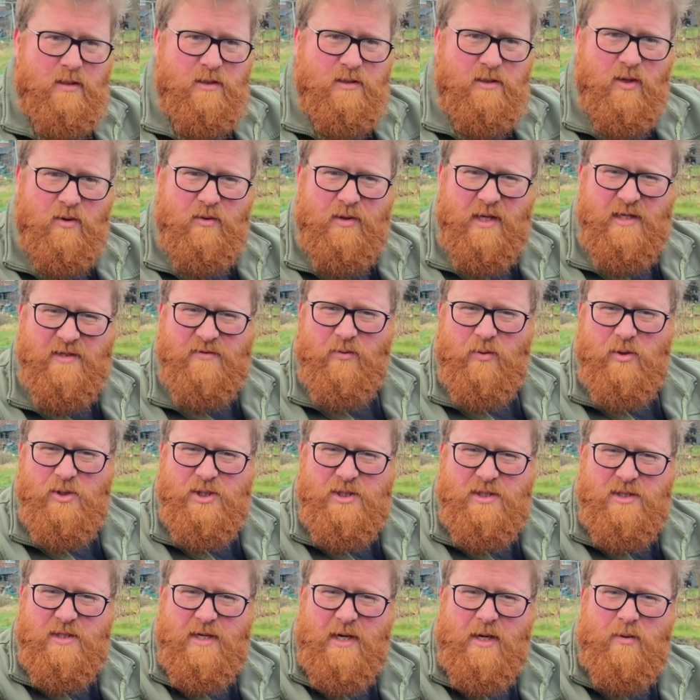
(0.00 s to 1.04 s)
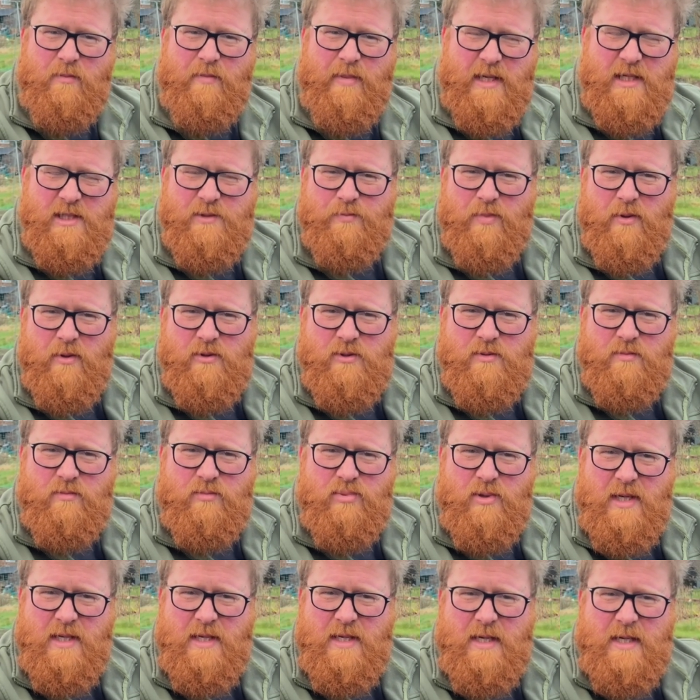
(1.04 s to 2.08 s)
So thanks for watching today on Beans Brews and
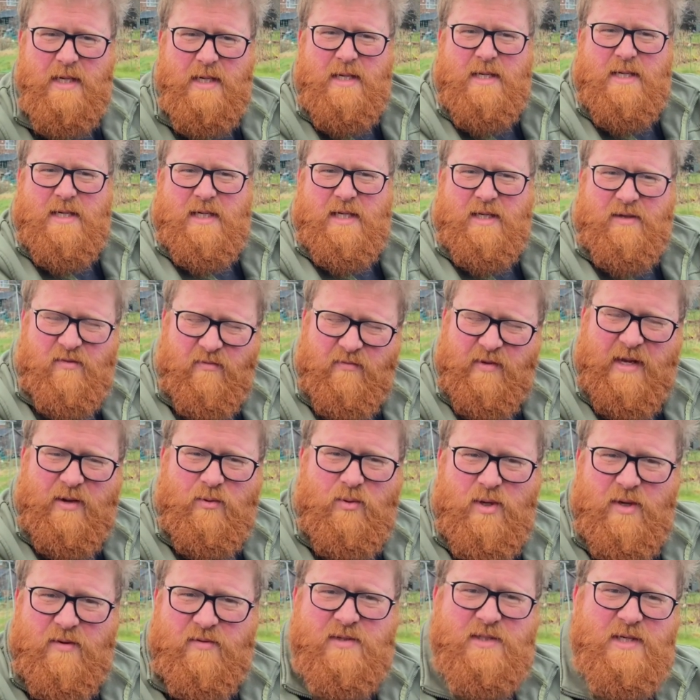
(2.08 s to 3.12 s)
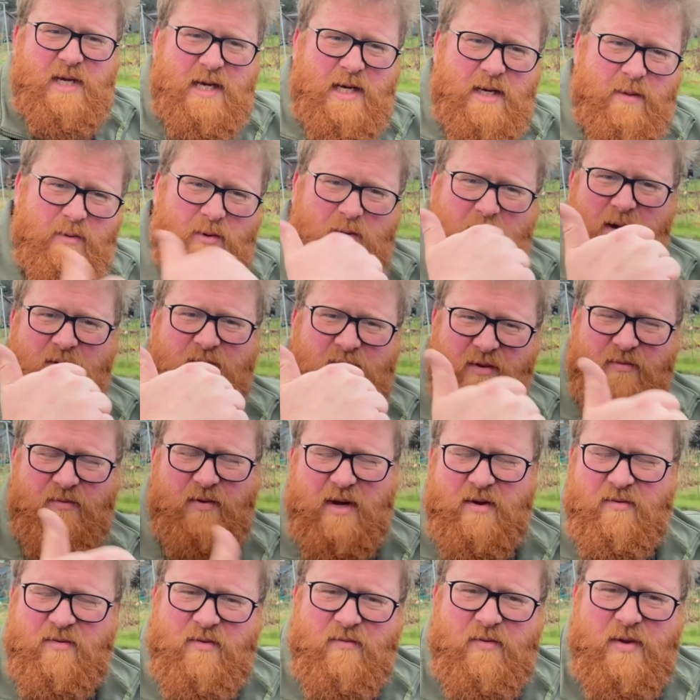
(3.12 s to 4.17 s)
Bread. If you like what you've seen, I'm grateful if you
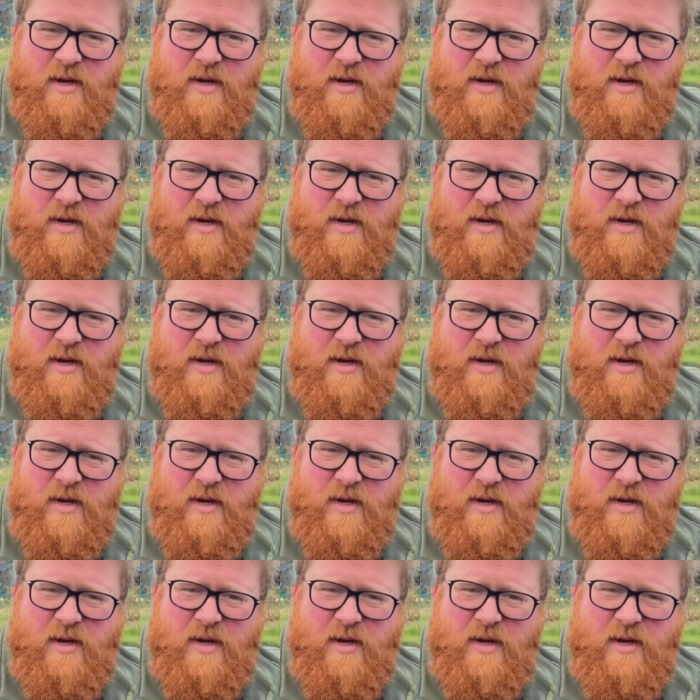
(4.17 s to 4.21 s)
give the